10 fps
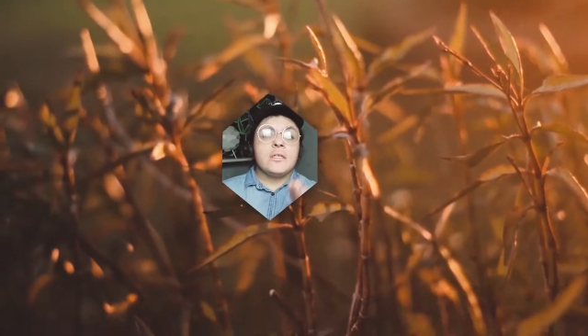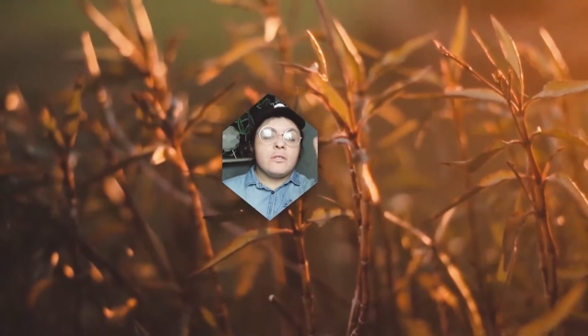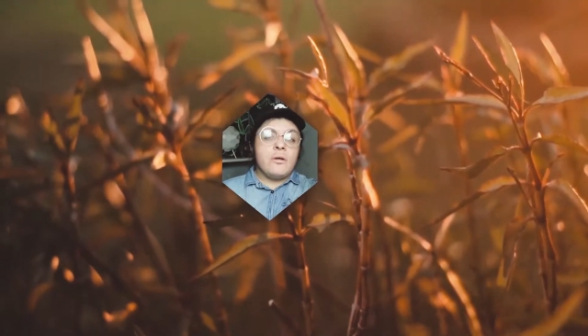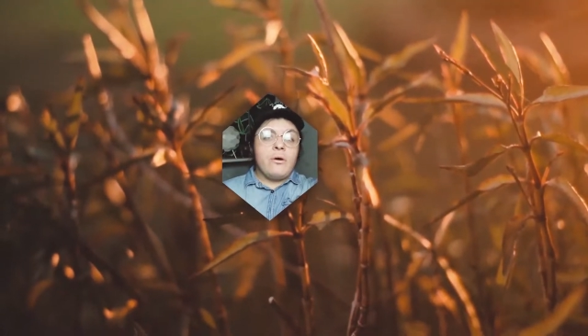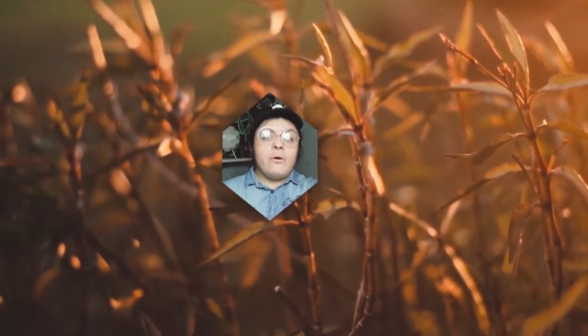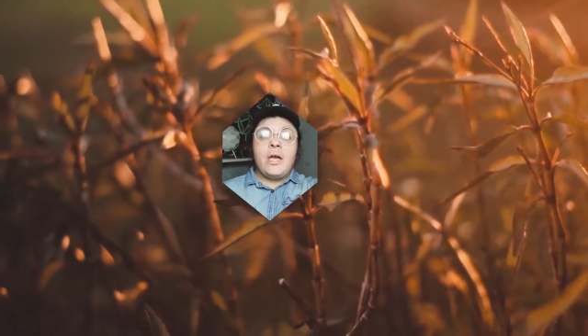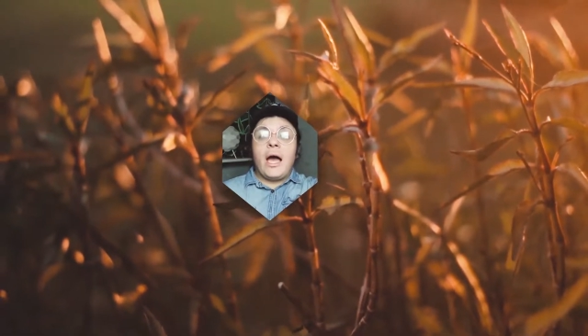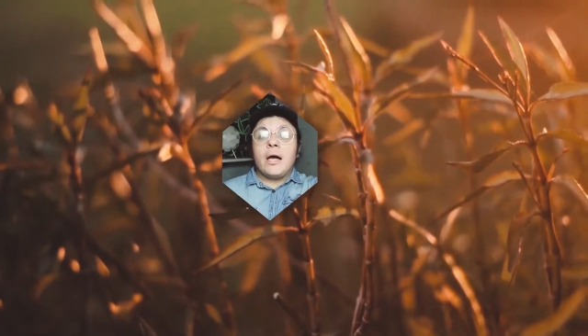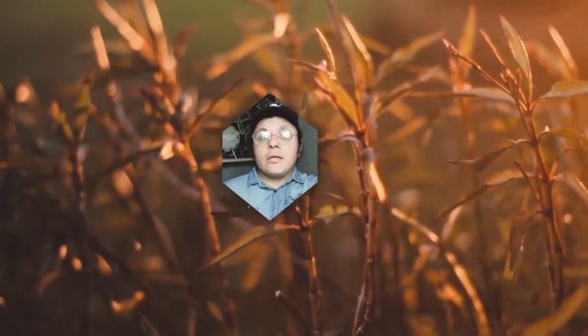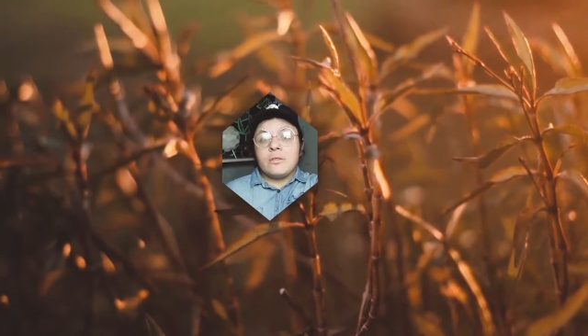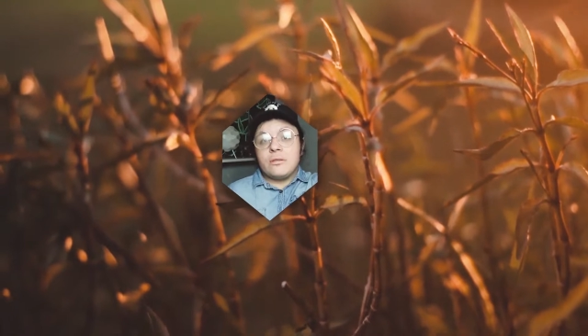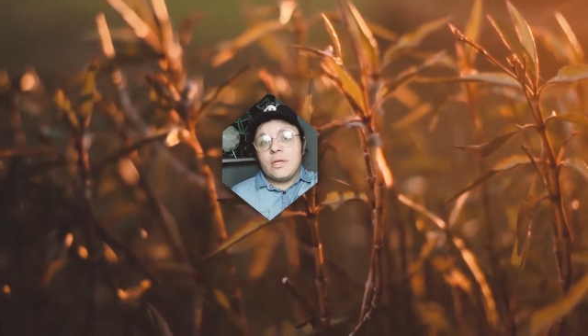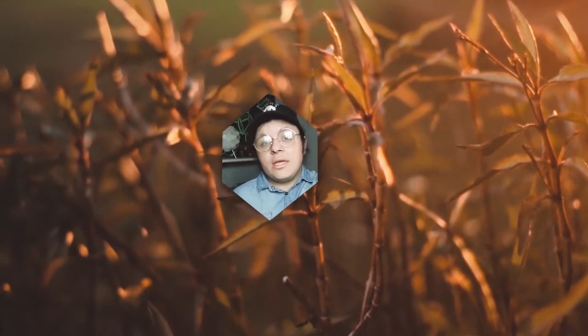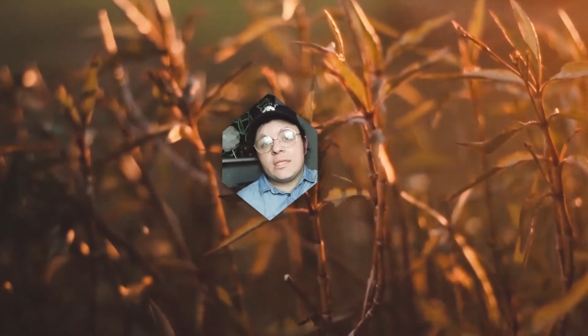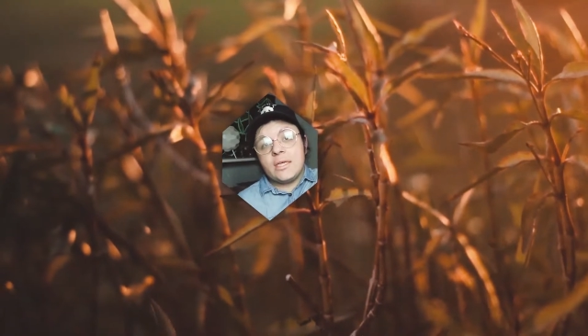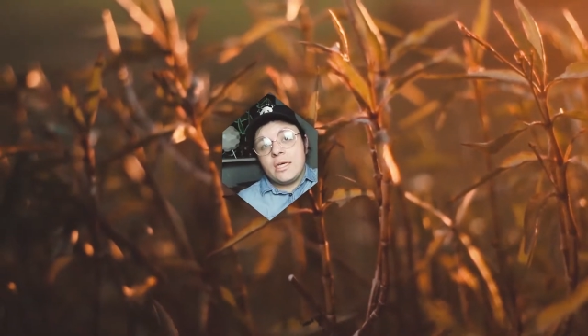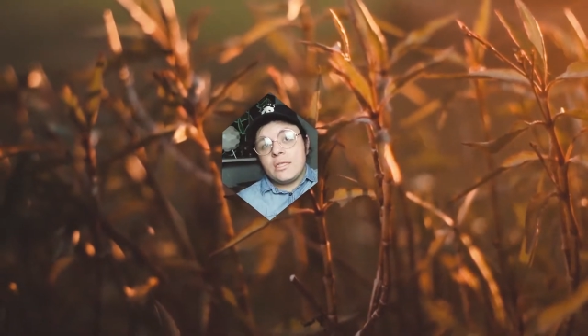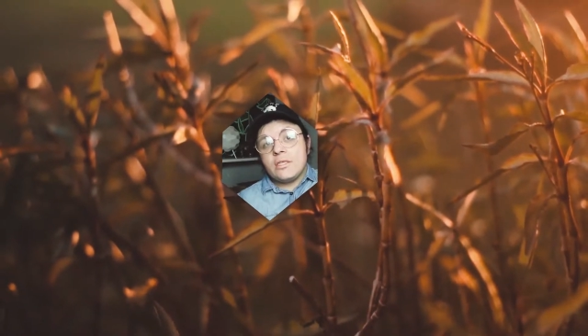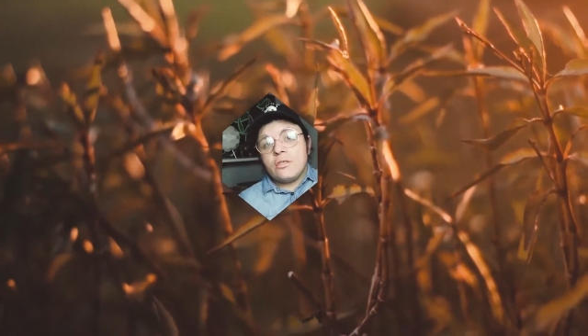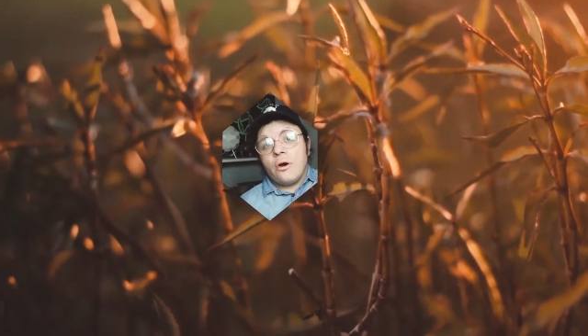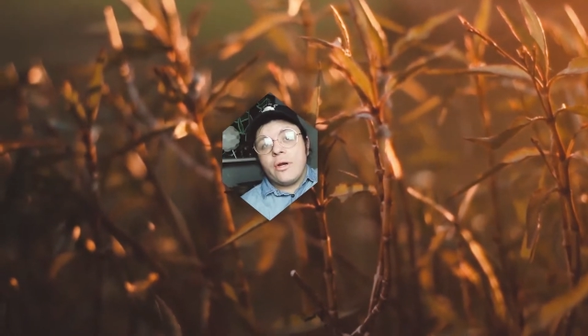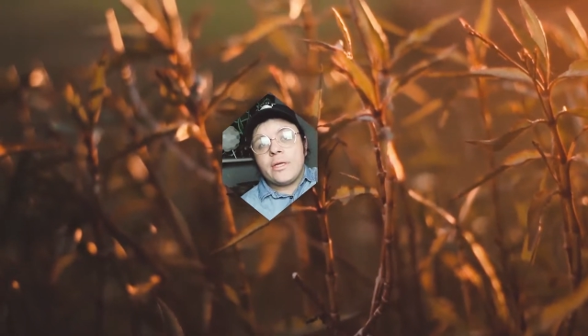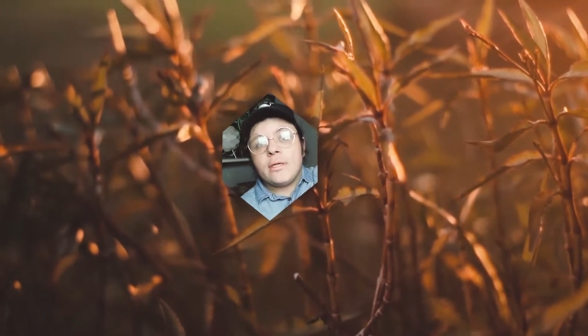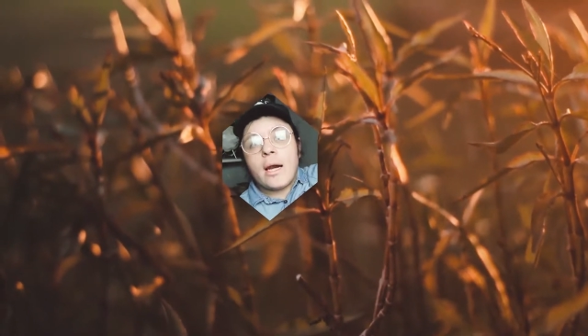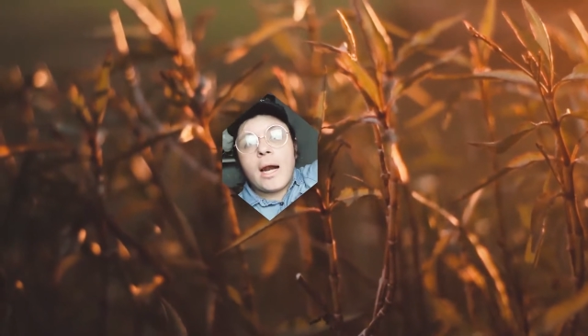So yeah, so let's get started.